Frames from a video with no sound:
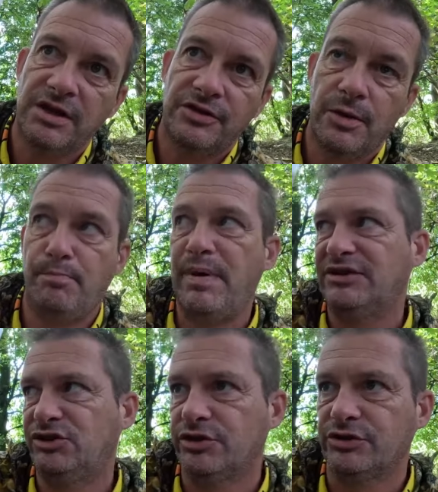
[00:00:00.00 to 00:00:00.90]
The
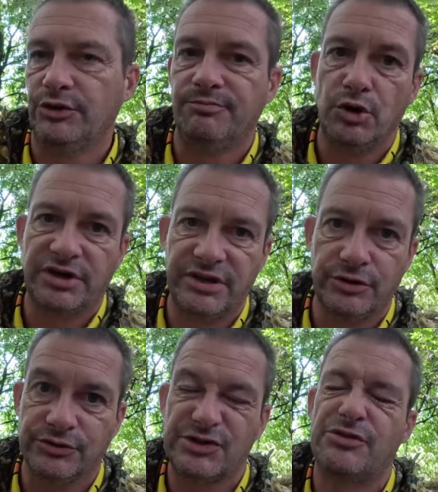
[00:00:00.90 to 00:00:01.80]
badgers love monkey
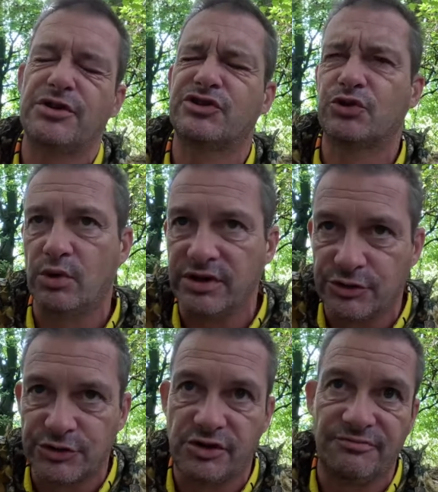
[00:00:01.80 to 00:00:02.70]
nuts. The
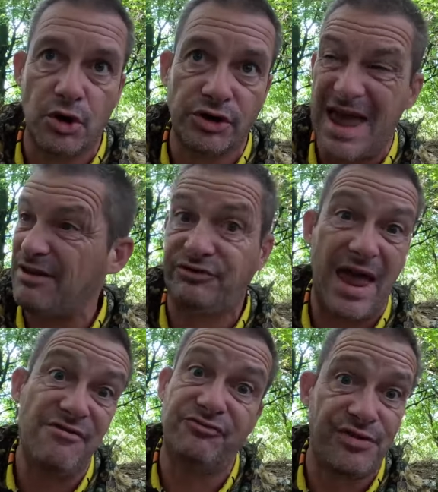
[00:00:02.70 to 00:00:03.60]
squirrels love monkey. Every,
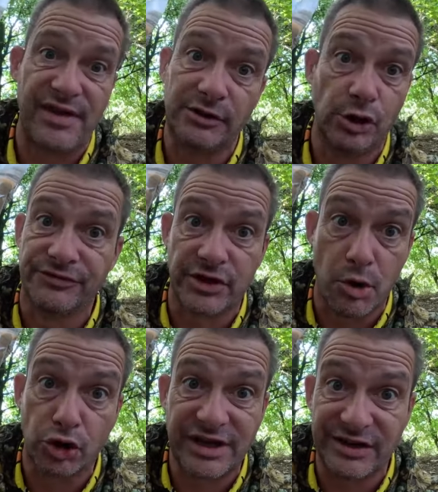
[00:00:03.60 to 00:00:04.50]
everything loves a
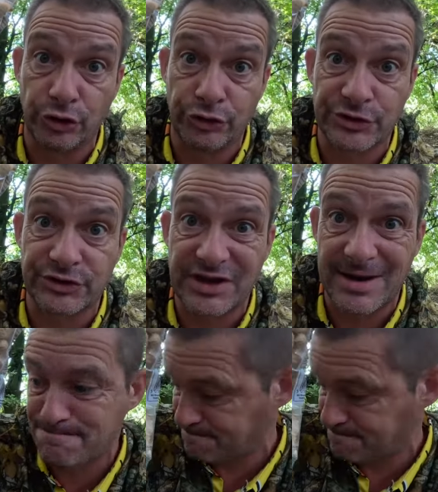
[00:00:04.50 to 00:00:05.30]
monkey nut, doesn't it?